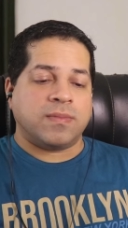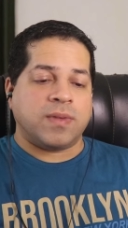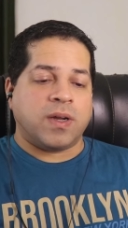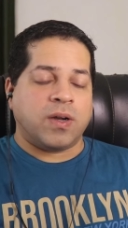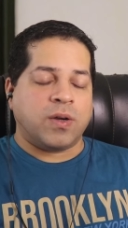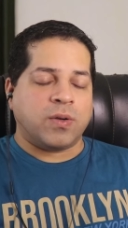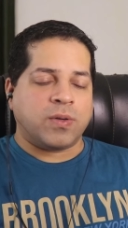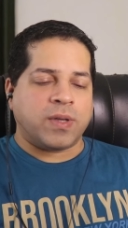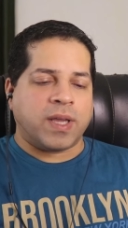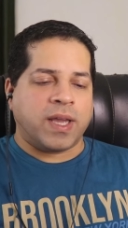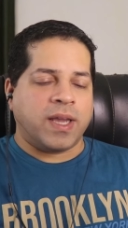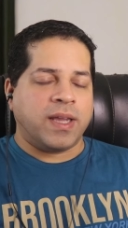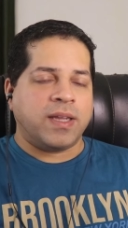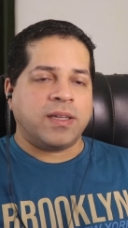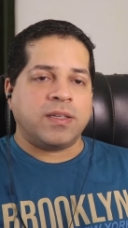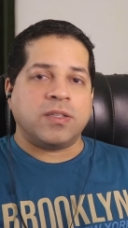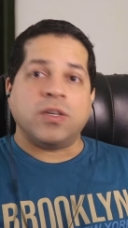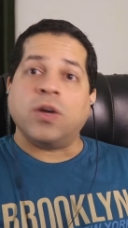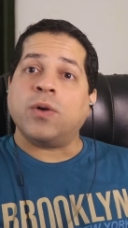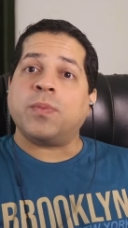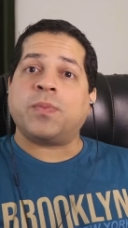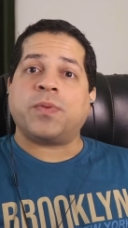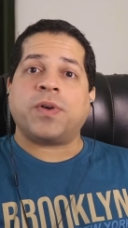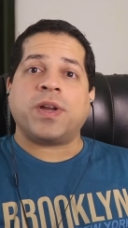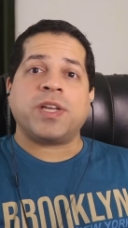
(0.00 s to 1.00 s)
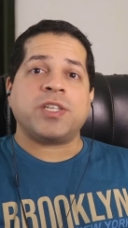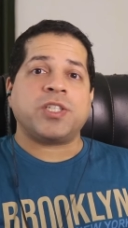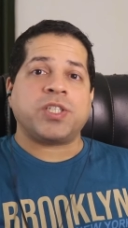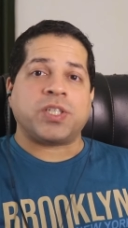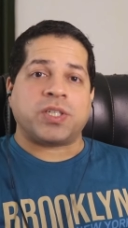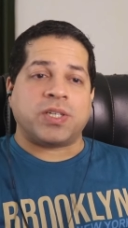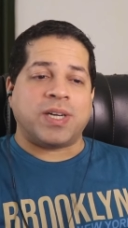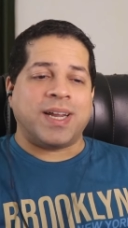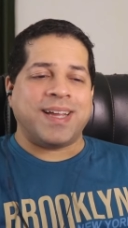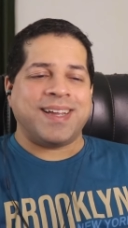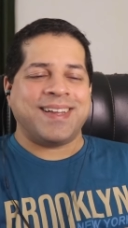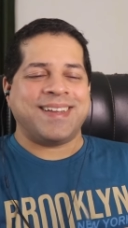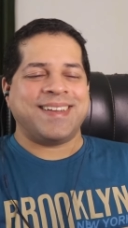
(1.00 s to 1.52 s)
Okay, no
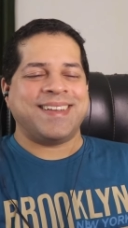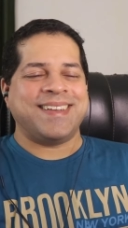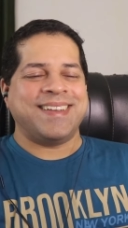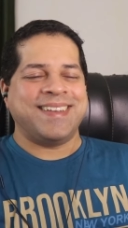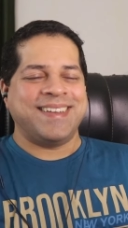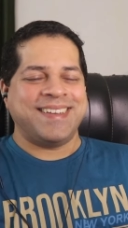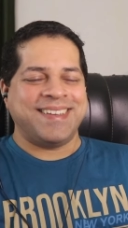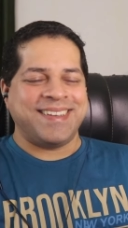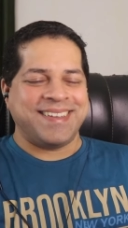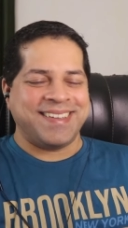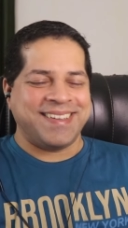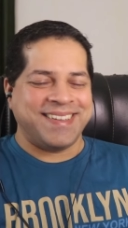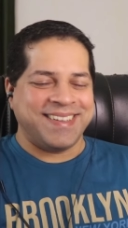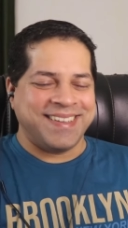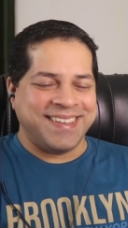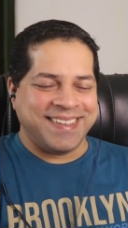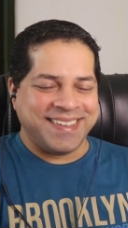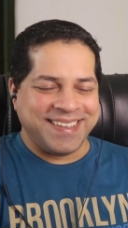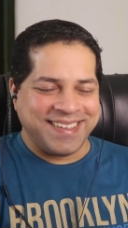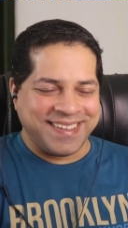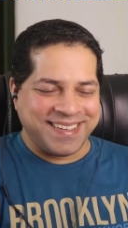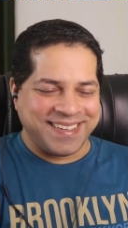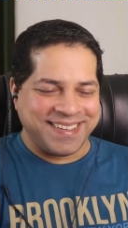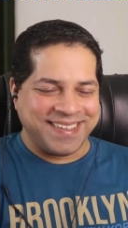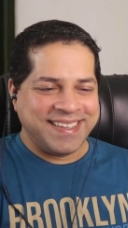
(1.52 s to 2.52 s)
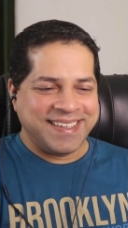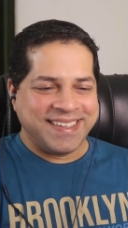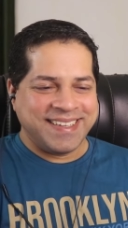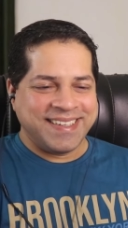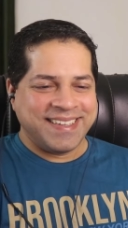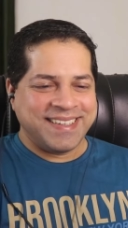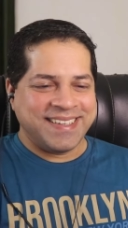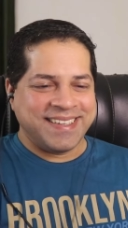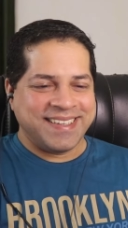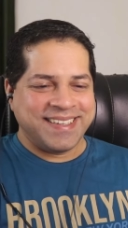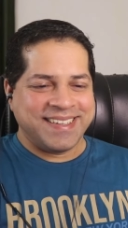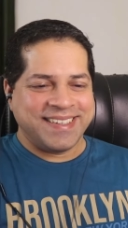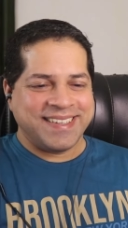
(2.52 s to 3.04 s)
pressure.
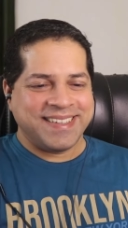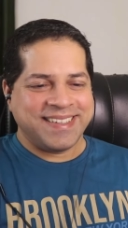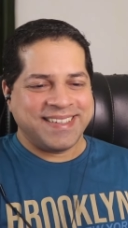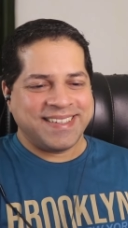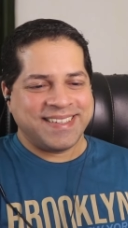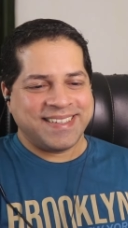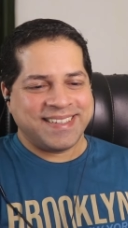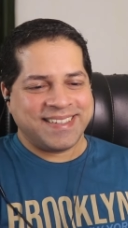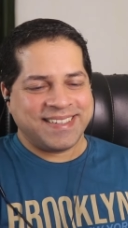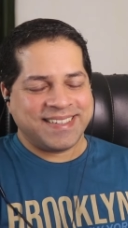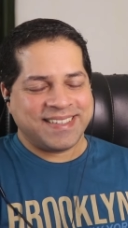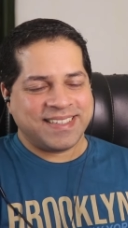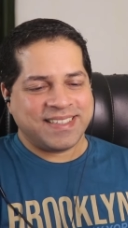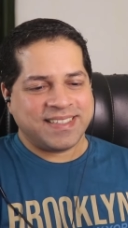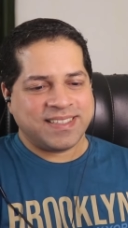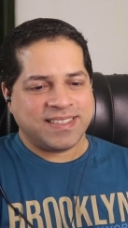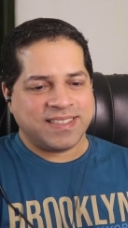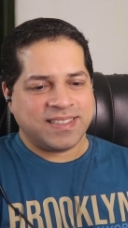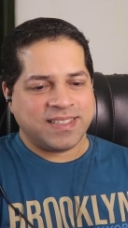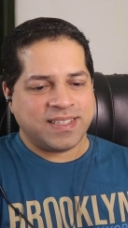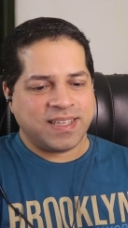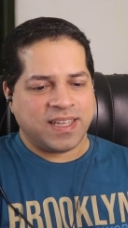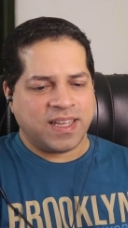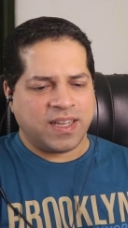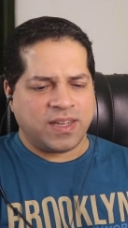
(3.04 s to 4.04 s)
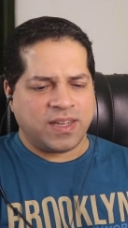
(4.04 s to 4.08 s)
Susan, who's a bit